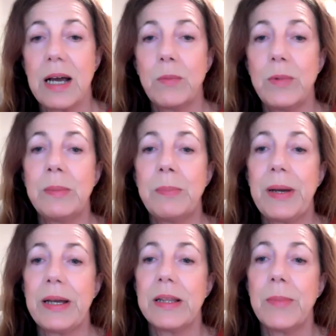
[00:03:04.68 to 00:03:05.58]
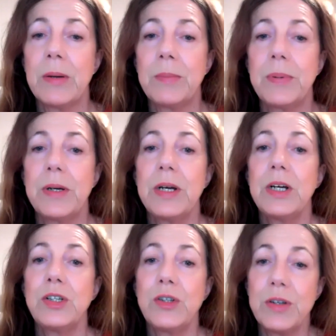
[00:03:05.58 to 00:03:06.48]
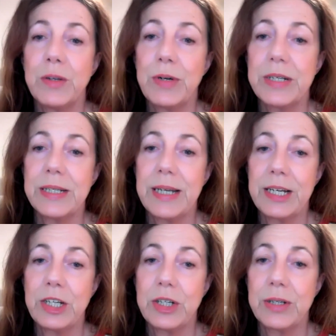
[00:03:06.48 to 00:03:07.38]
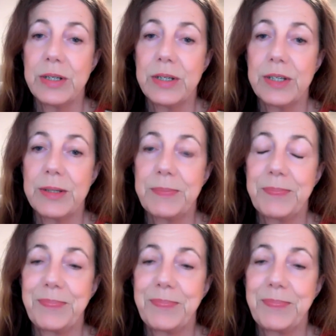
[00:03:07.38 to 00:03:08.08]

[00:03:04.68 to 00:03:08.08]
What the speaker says: and we'll pick them up during the presentations.